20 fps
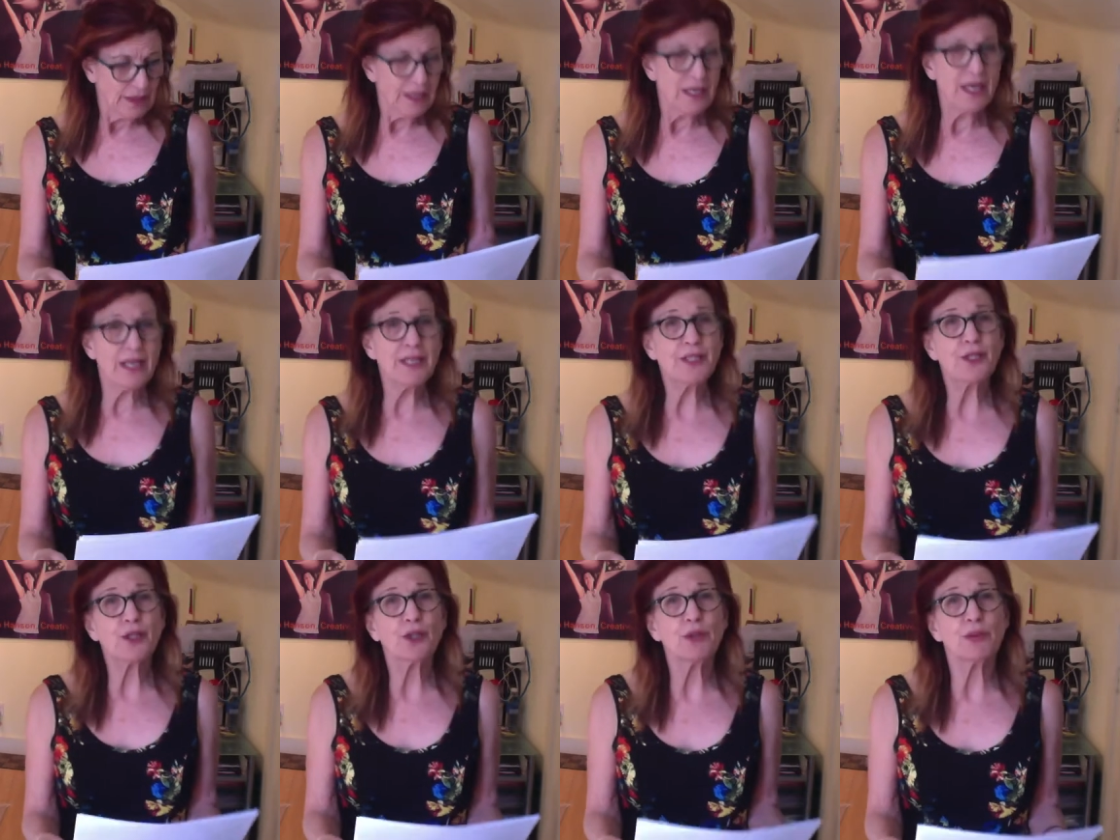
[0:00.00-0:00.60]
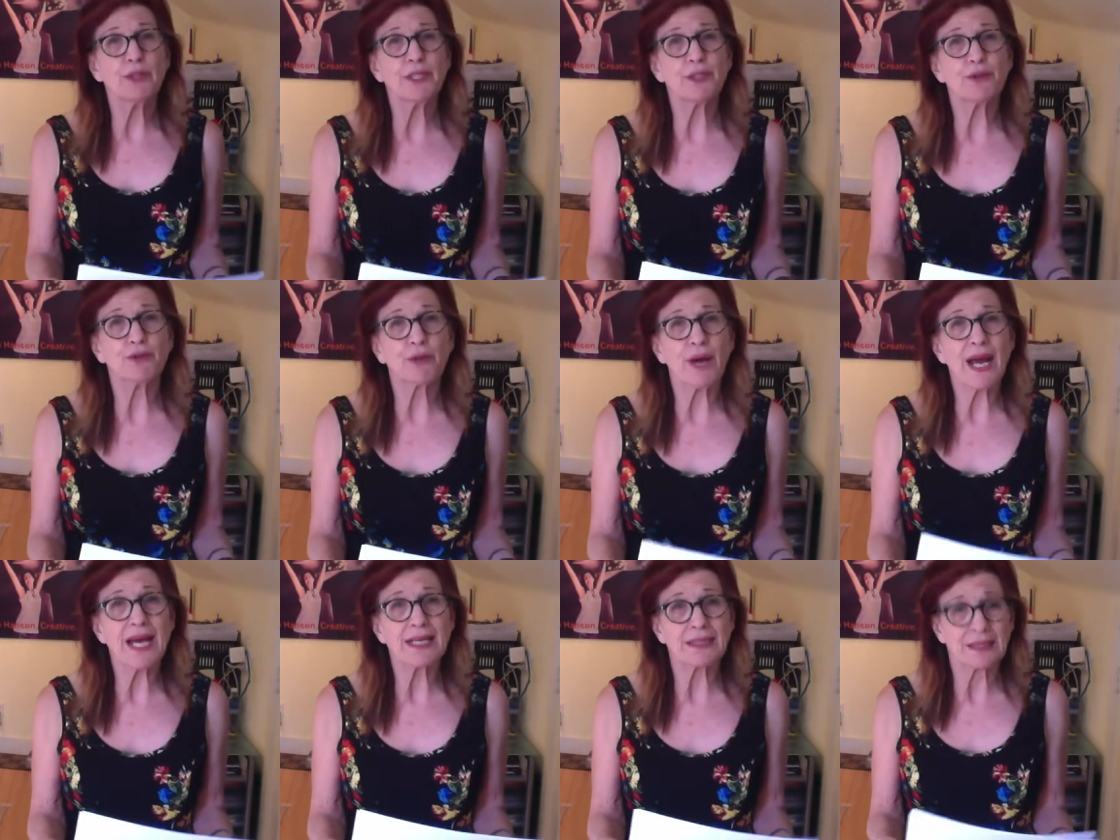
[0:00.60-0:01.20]
is to
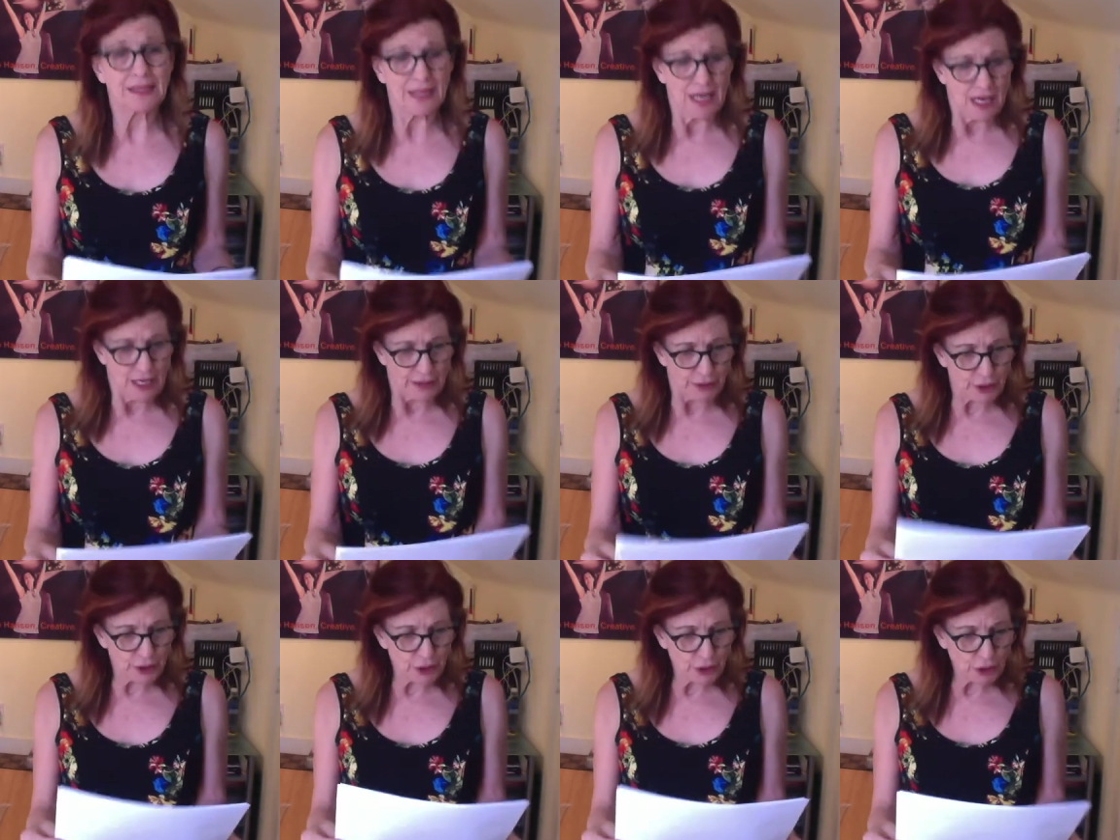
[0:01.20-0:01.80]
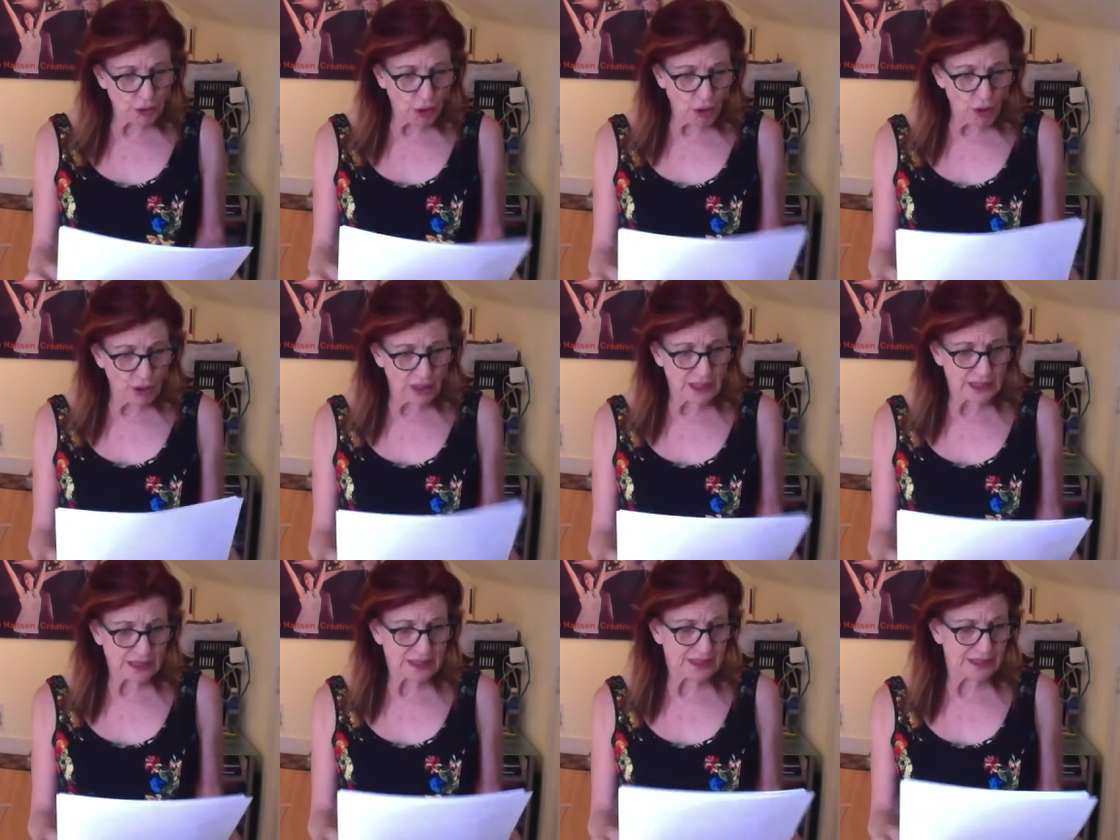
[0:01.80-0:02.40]
address the
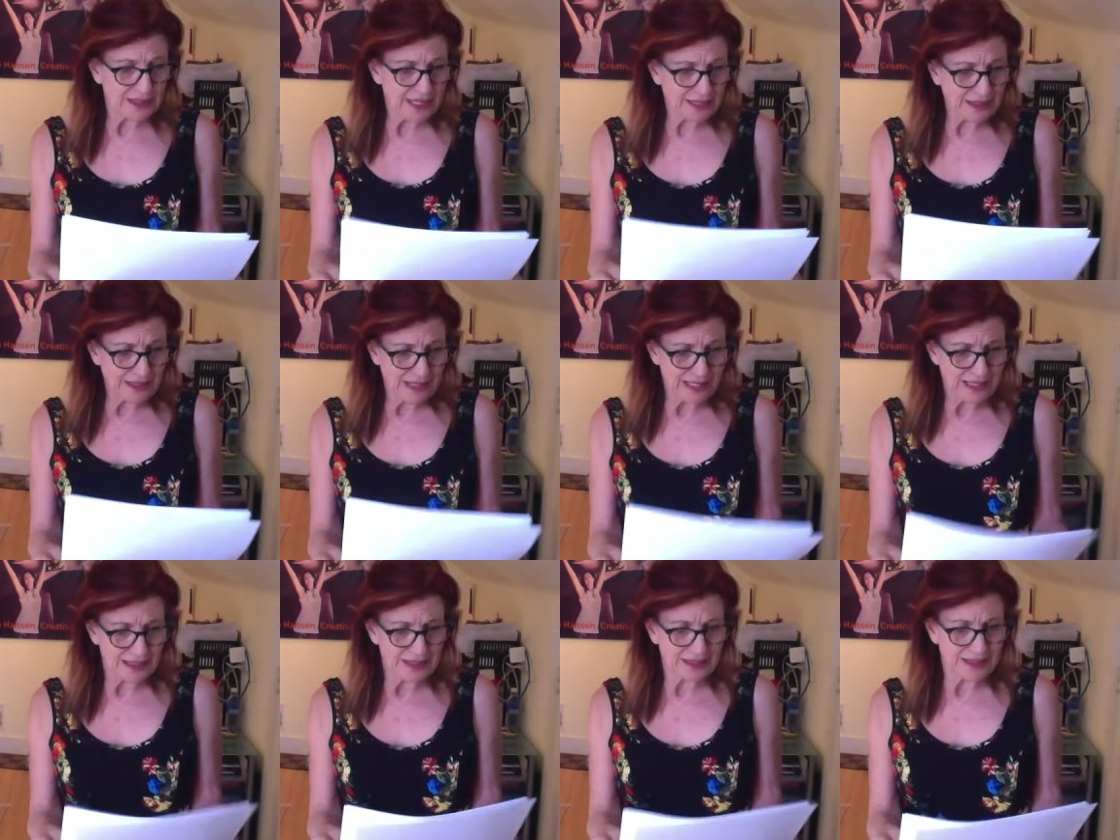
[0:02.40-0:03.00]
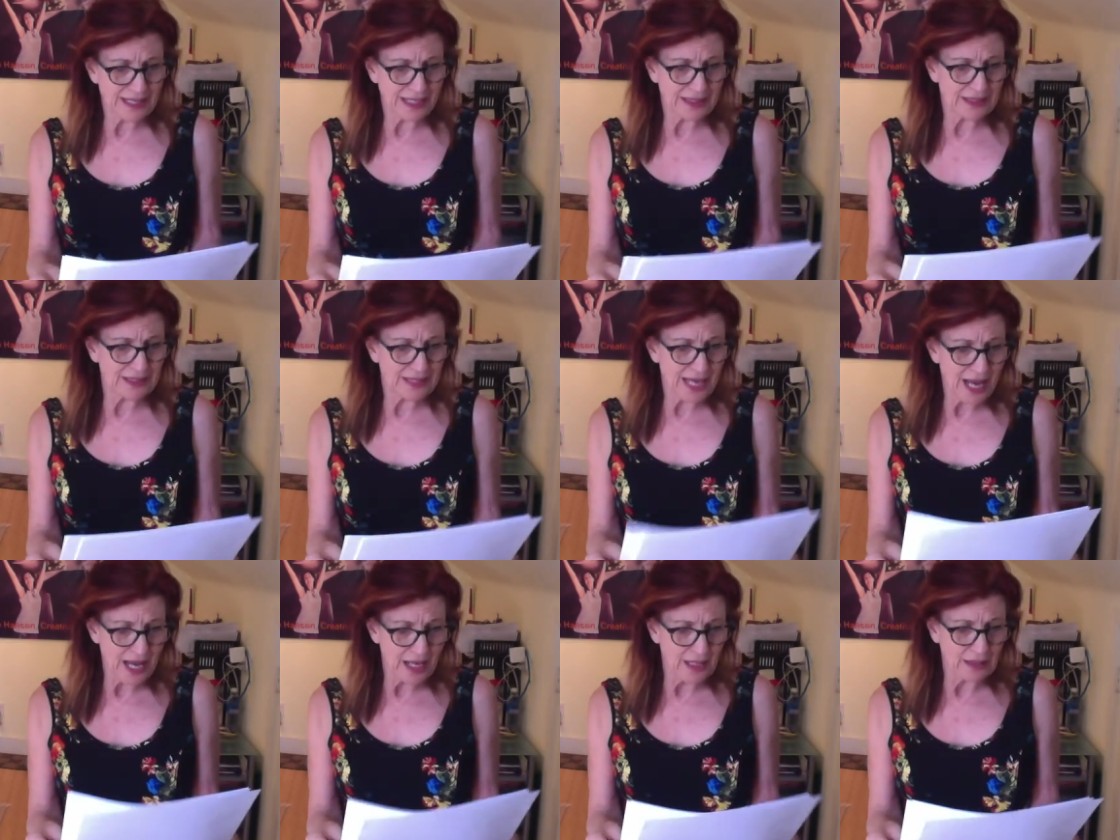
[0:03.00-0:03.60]
soul sickness that is
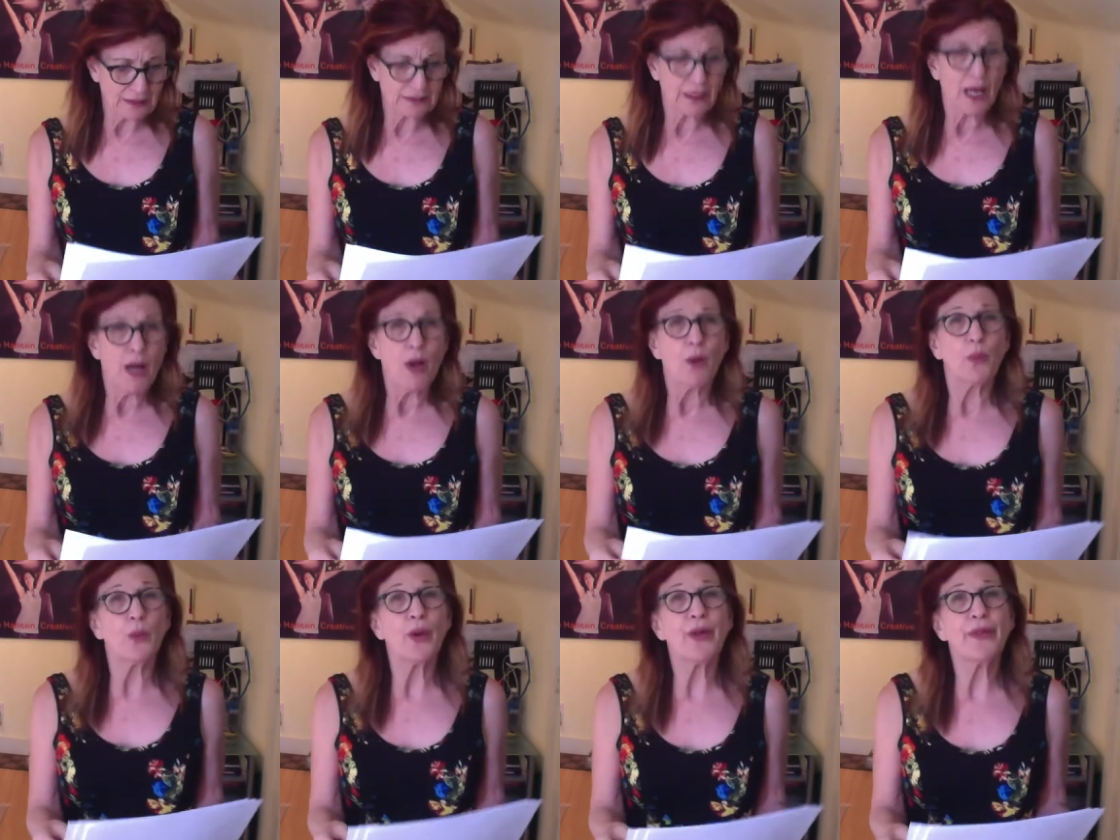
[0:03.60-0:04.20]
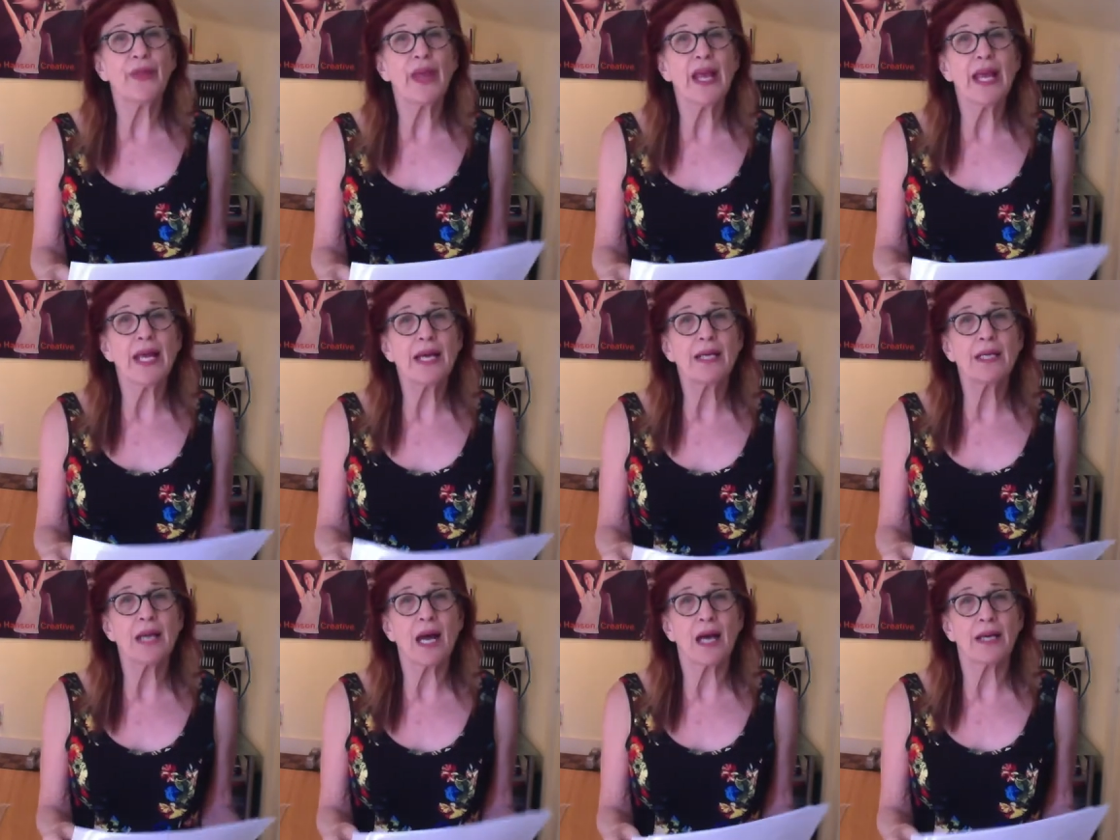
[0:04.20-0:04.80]
held
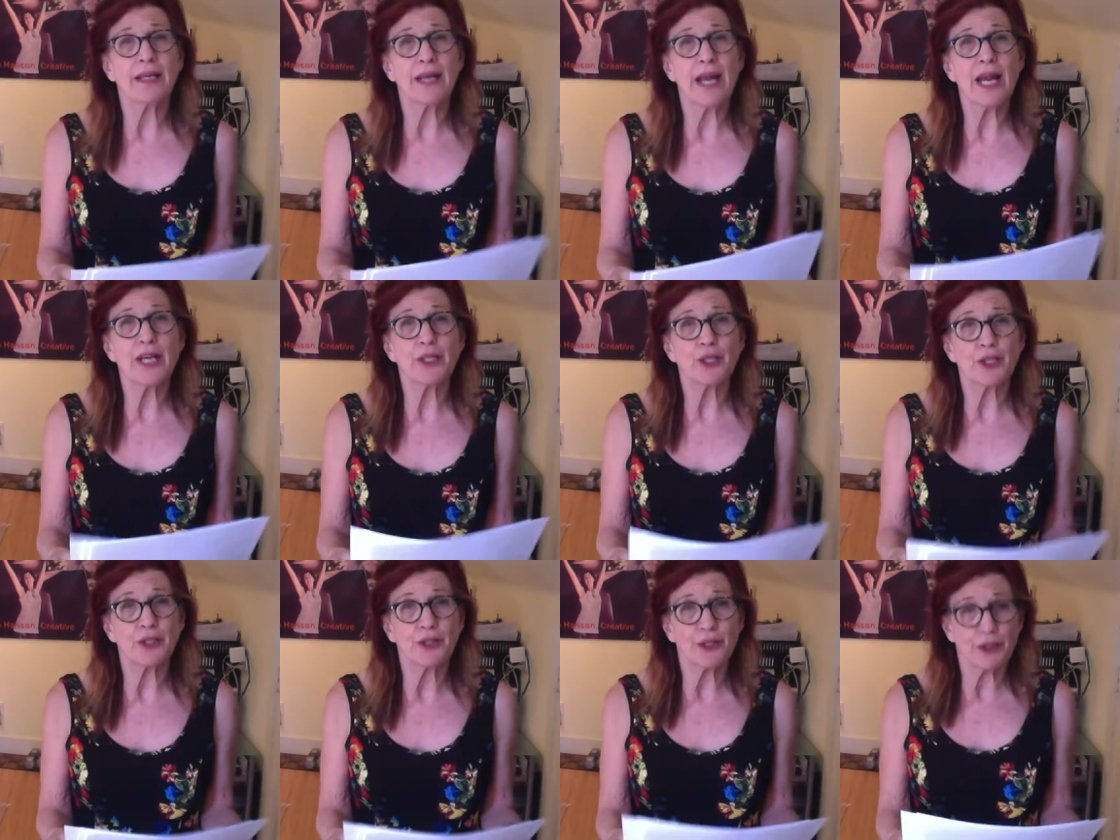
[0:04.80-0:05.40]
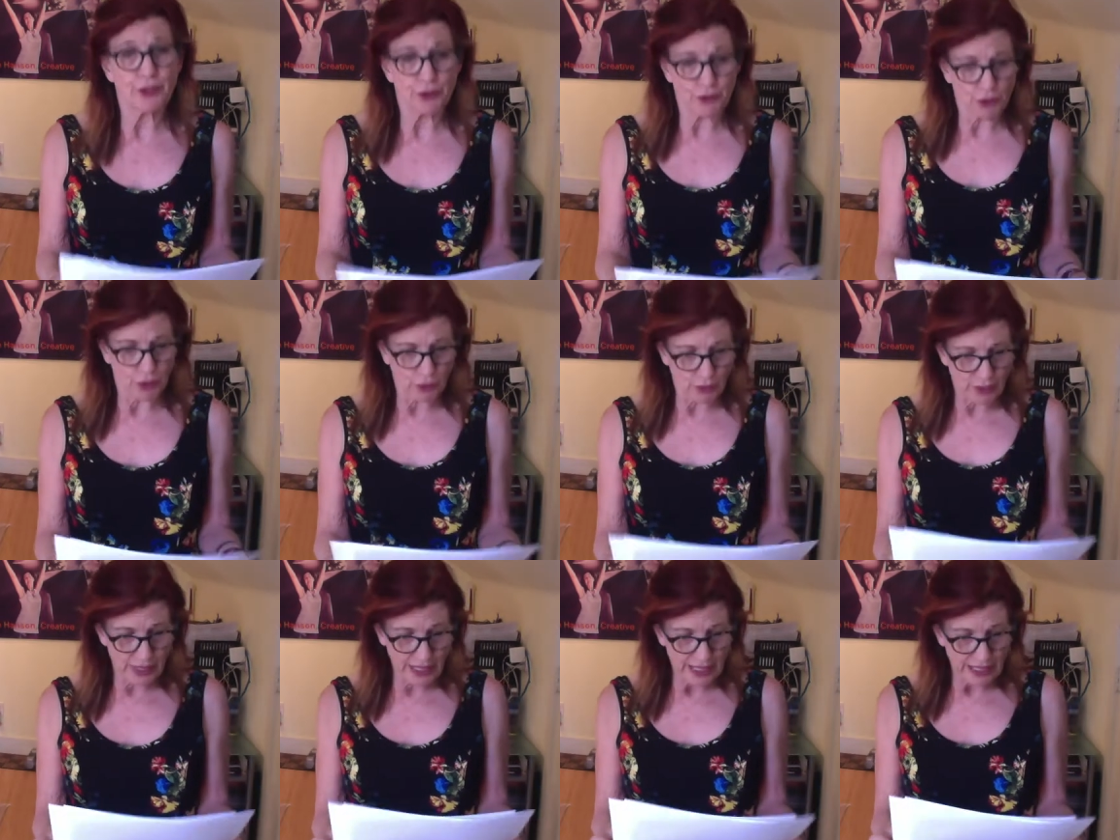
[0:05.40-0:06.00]
within a nation's
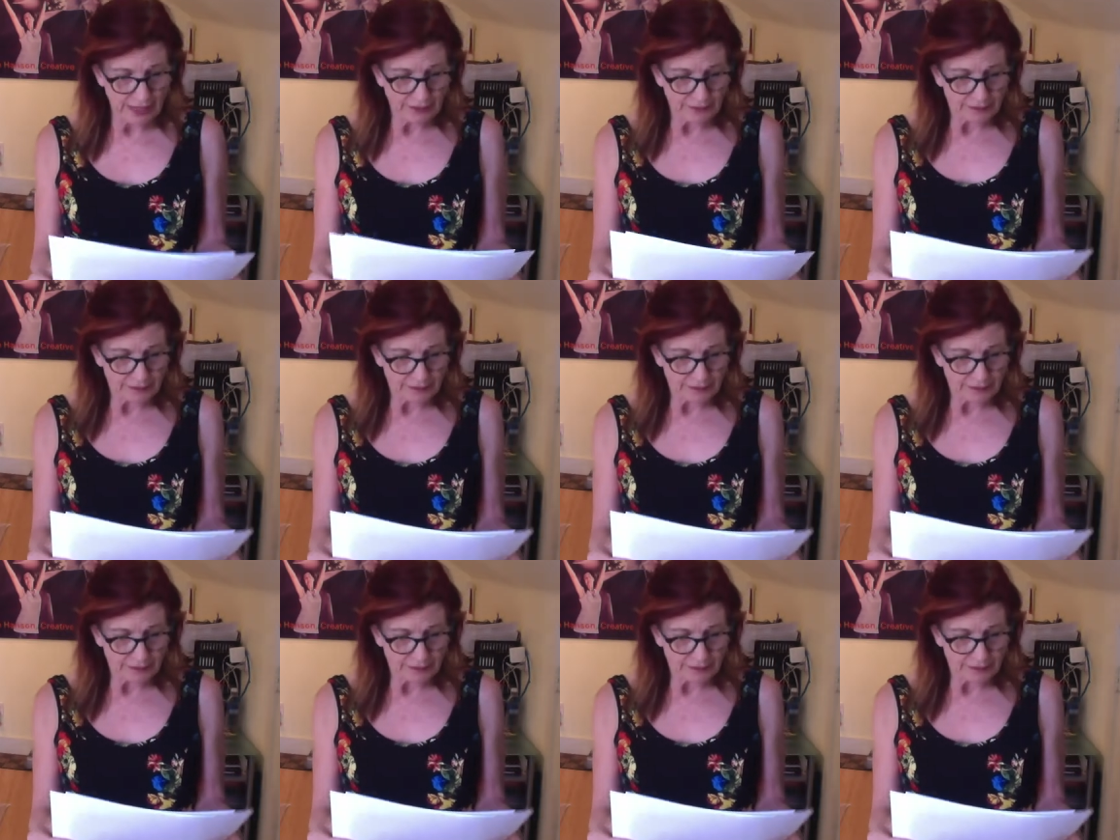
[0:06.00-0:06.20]
story.